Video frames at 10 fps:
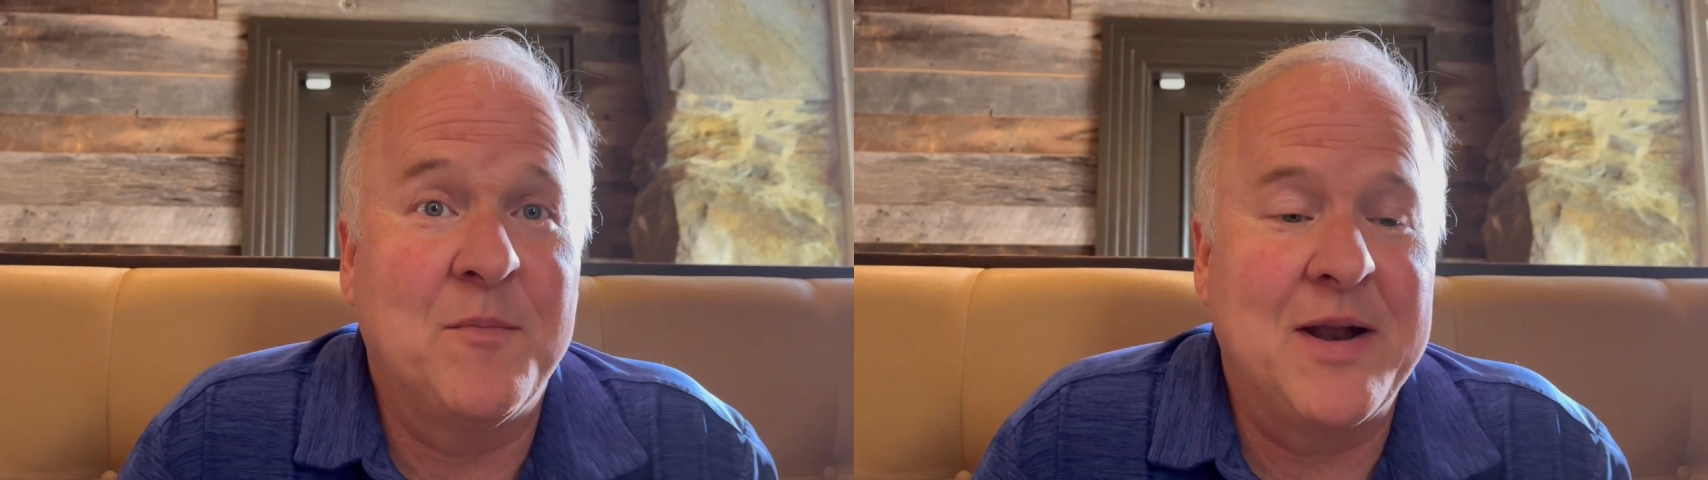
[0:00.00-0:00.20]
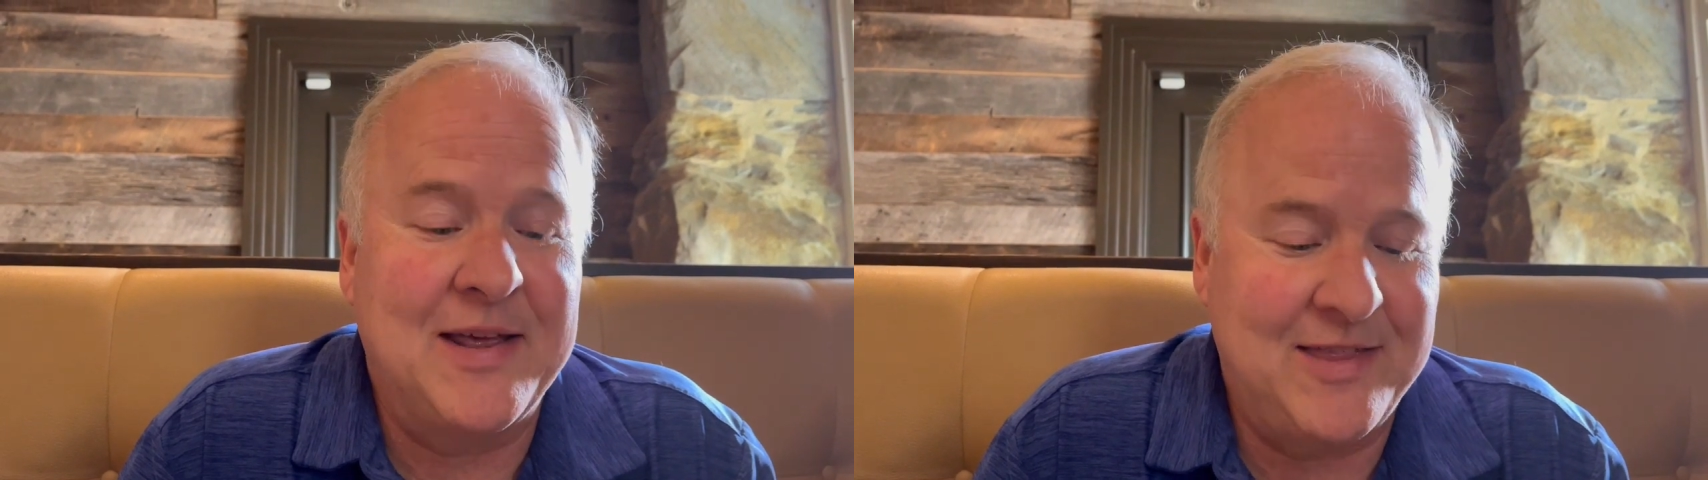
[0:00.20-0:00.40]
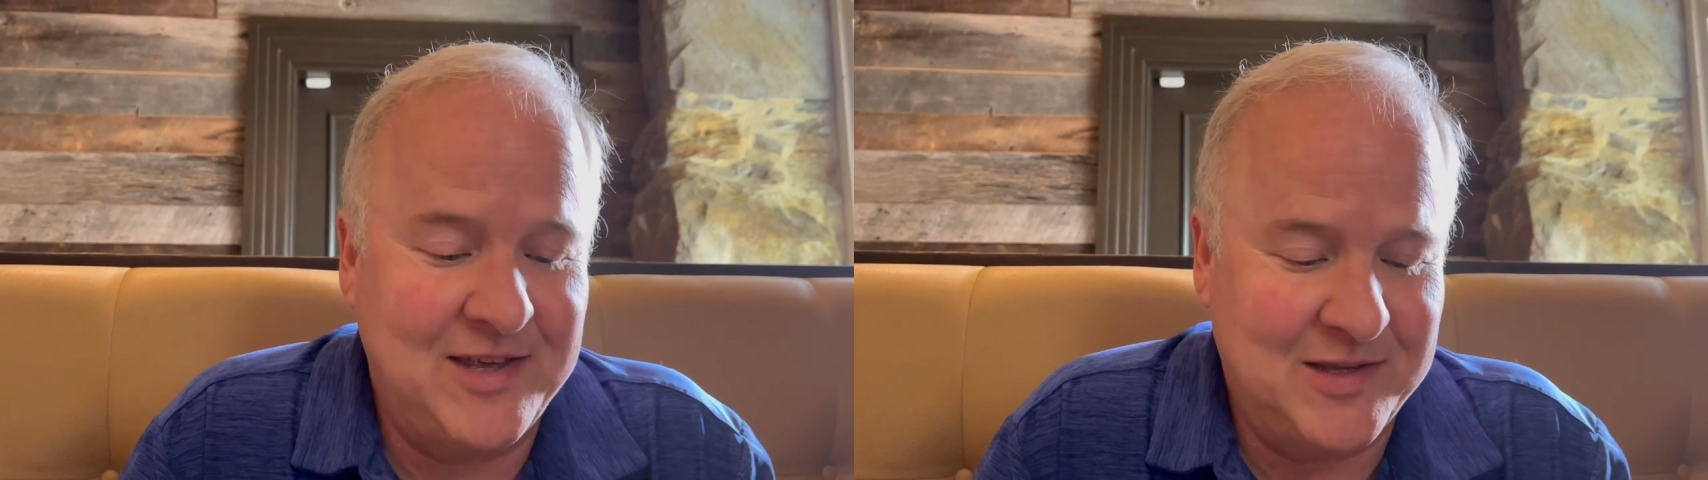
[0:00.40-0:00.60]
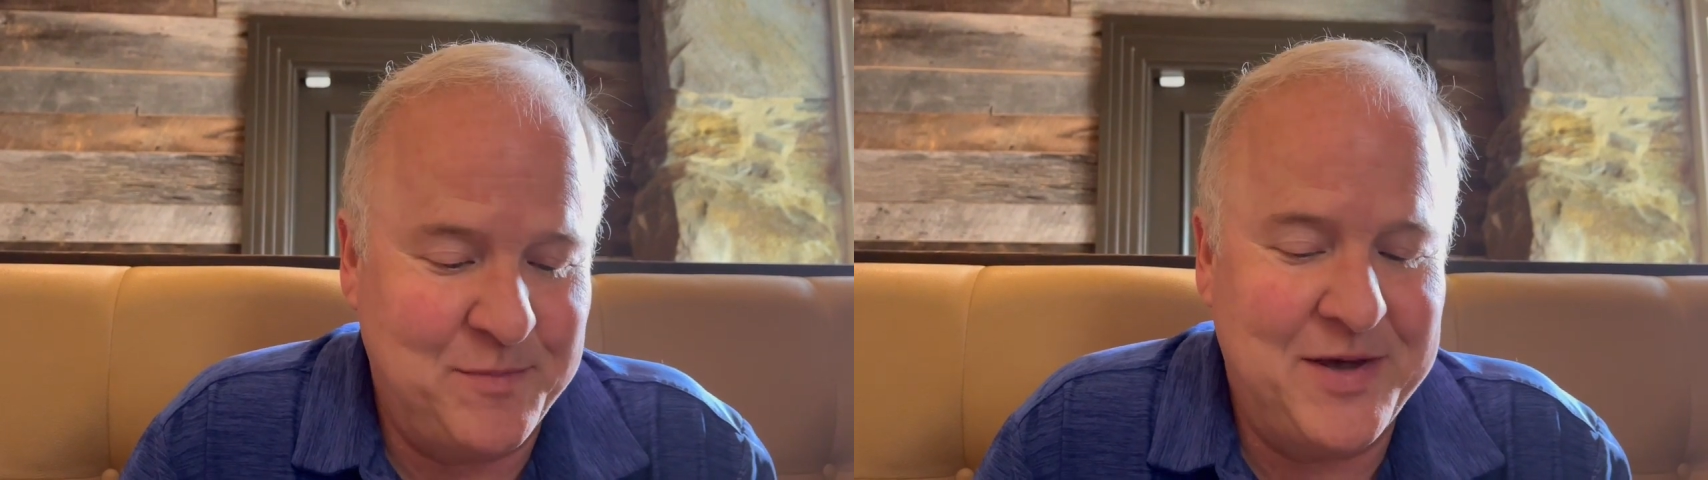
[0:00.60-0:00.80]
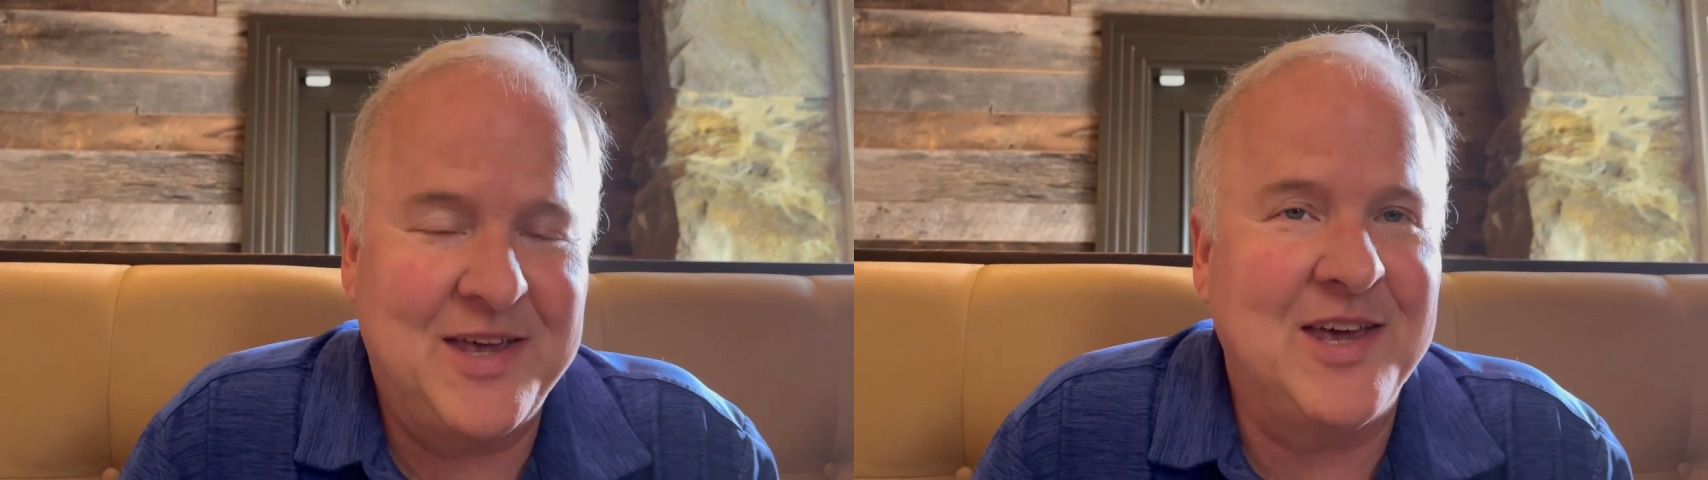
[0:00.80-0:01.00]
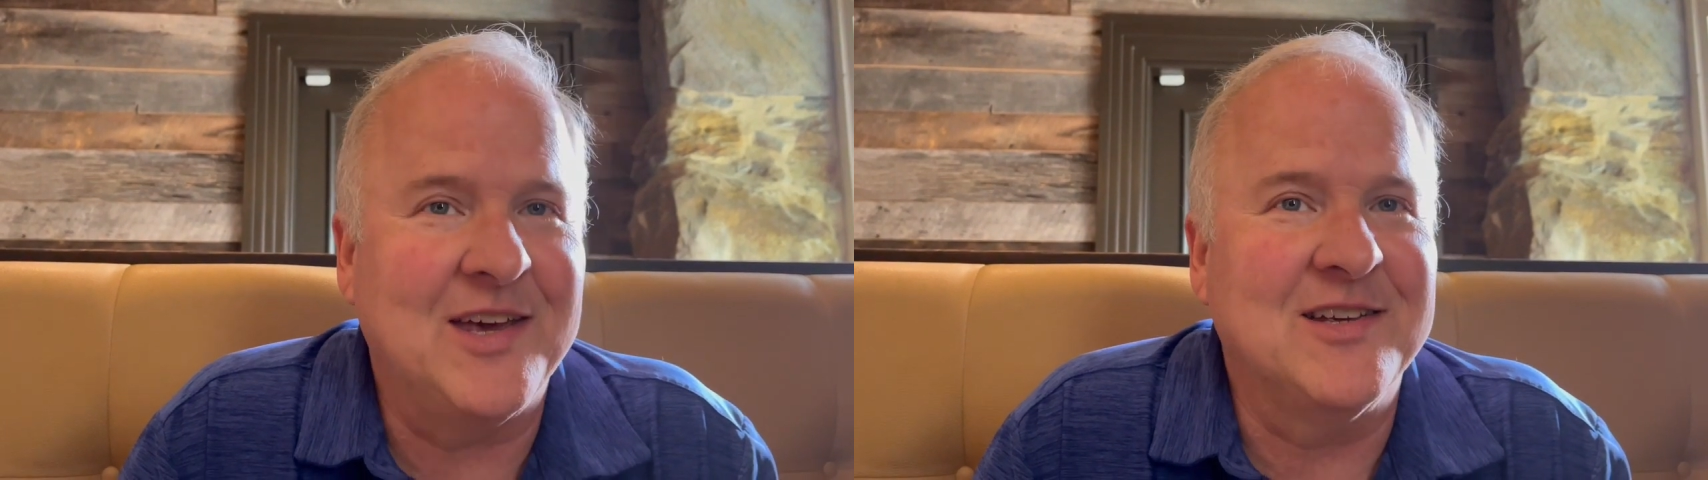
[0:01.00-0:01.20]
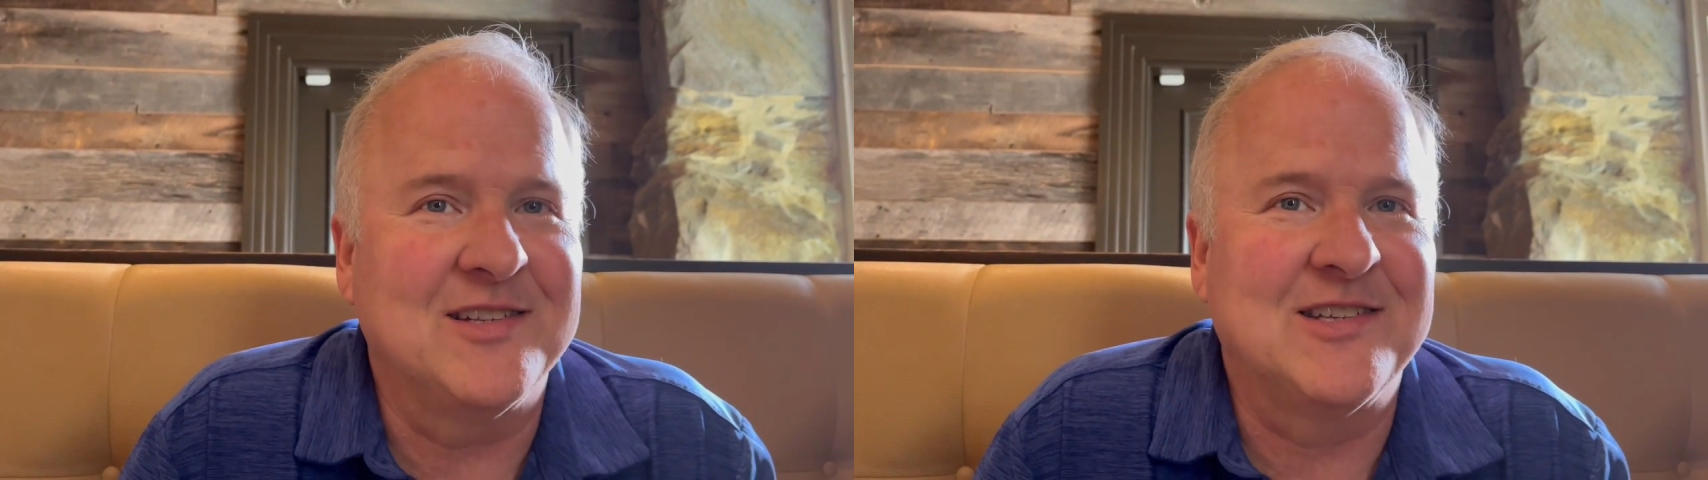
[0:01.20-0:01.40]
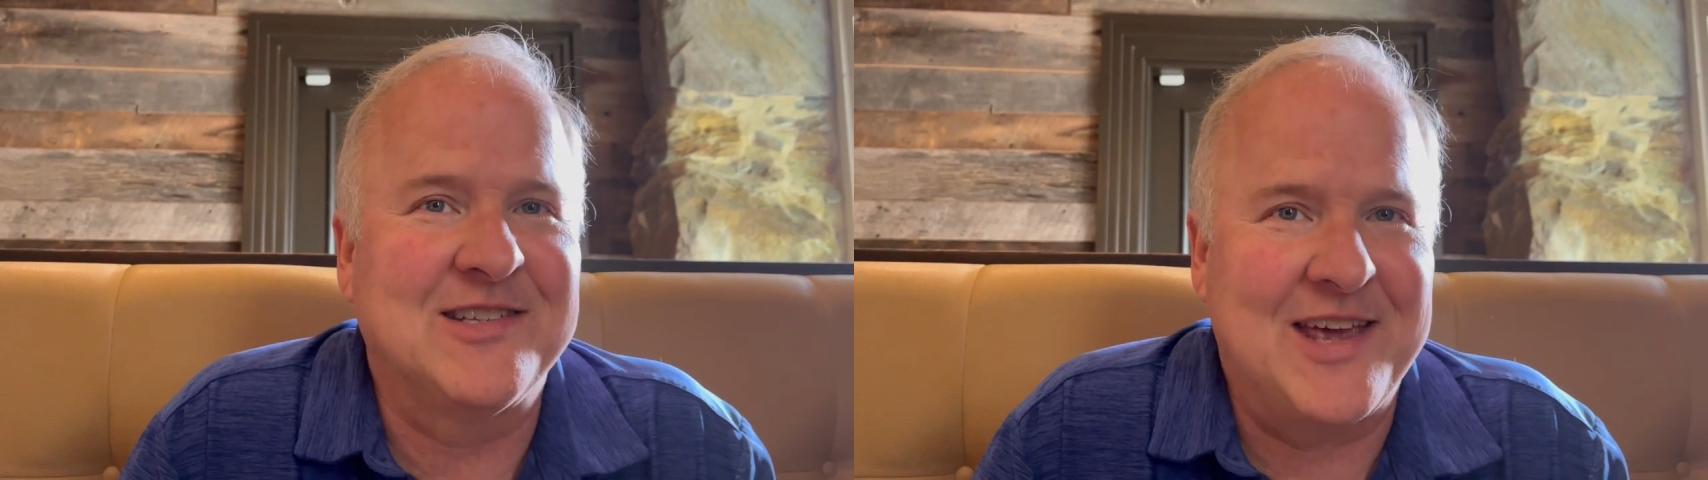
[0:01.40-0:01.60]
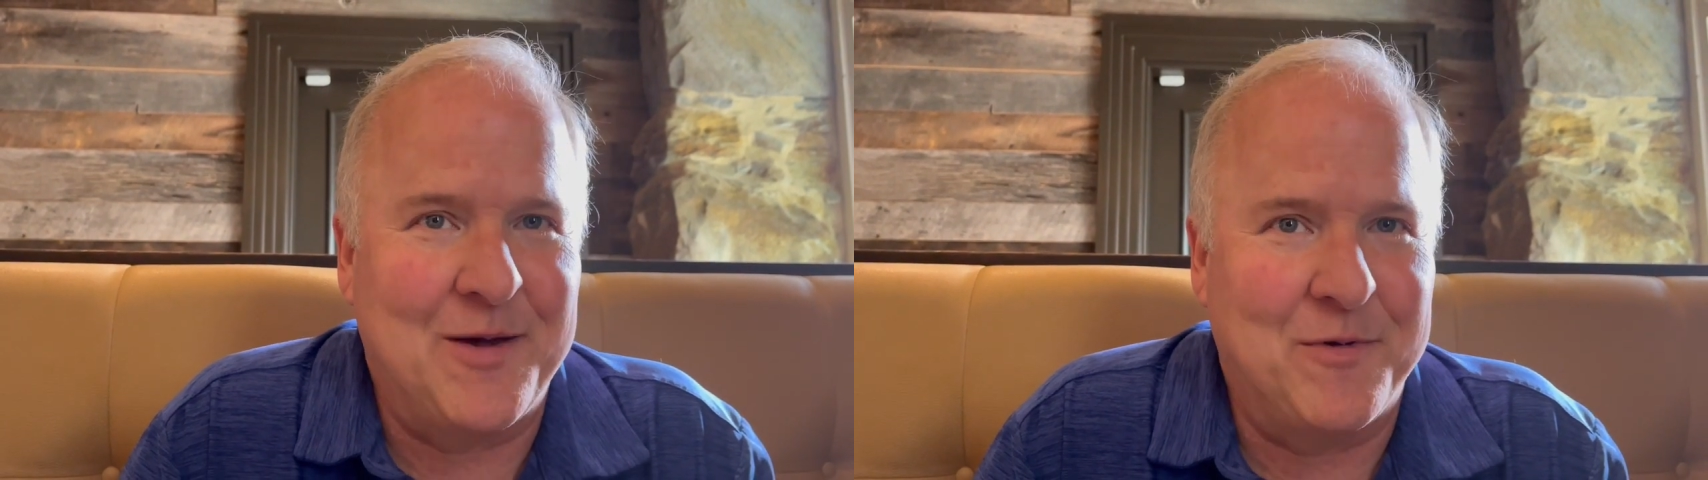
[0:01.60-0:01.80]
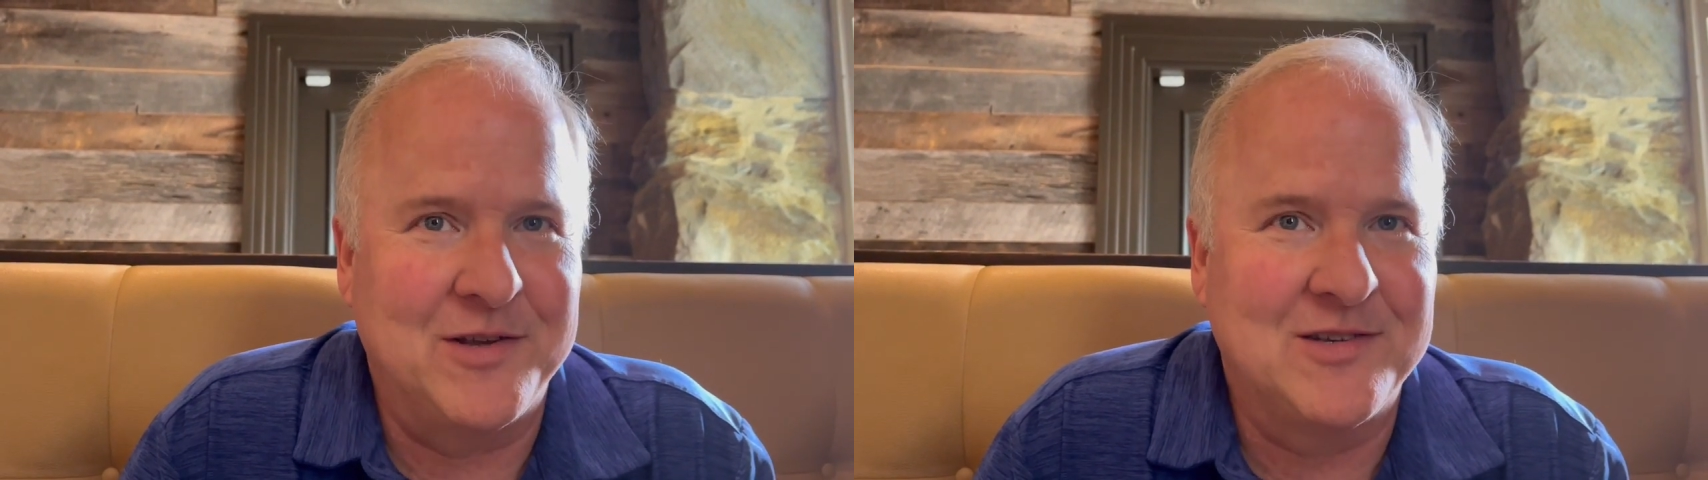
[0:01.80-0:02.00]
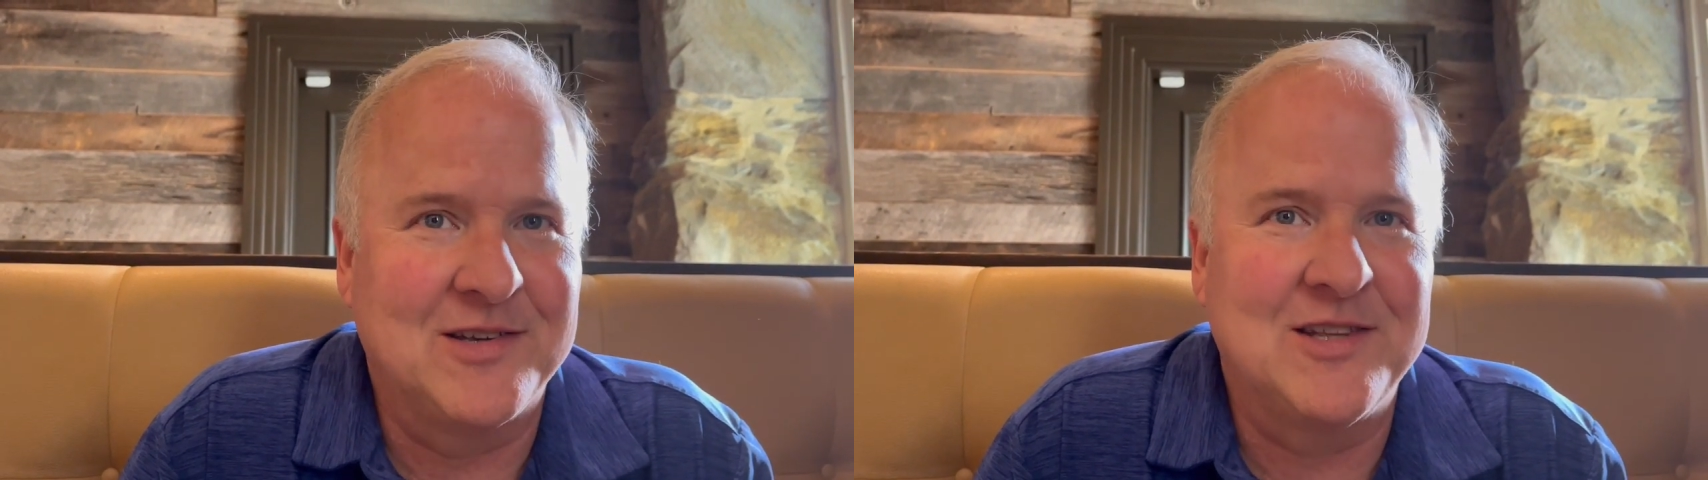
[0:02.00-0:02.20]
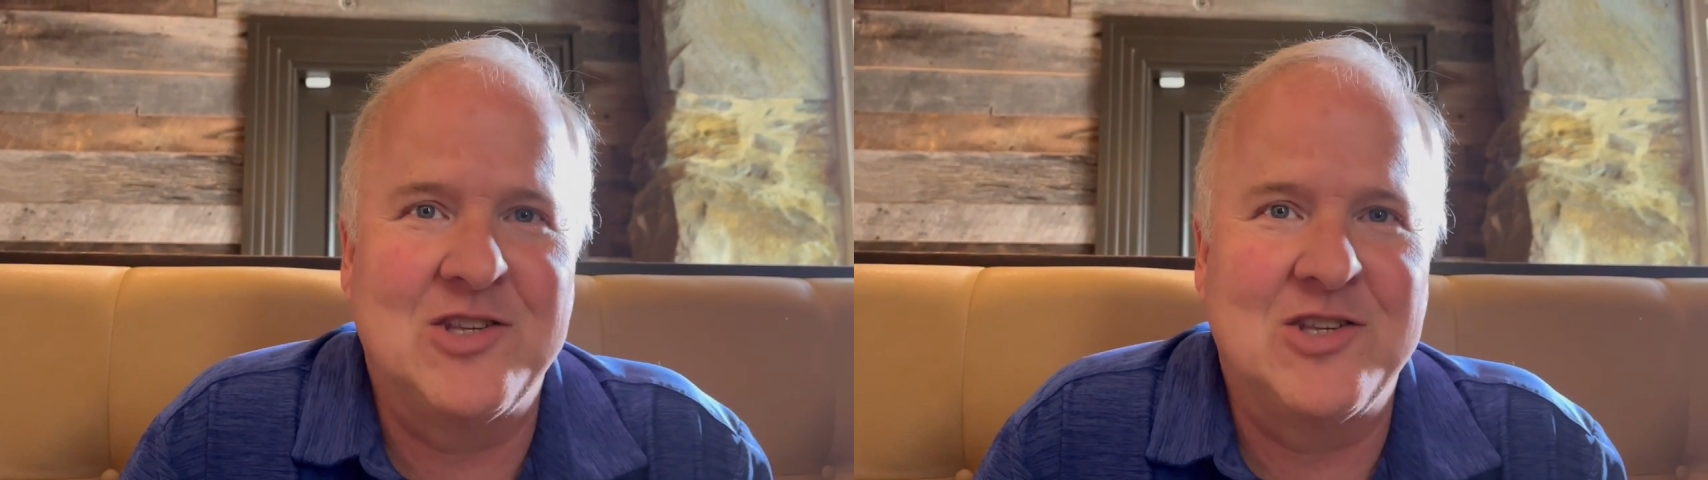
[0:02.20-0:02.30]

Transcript: but I think the big hit is the sandwich.